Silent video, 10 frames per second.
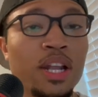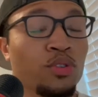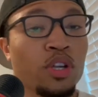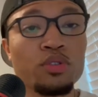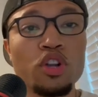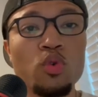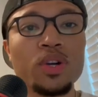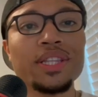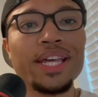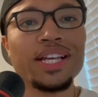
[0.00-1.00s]
Don't know
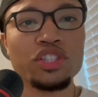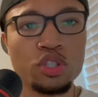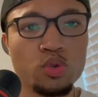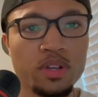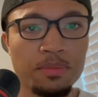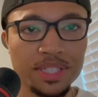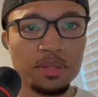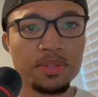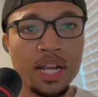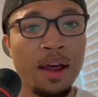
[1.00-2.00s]
what led to it, but
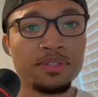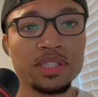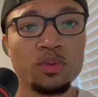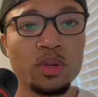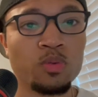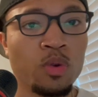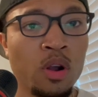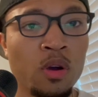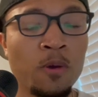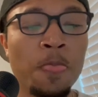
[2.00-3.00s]
something obviously went
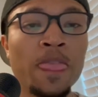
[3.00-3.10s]
wrong.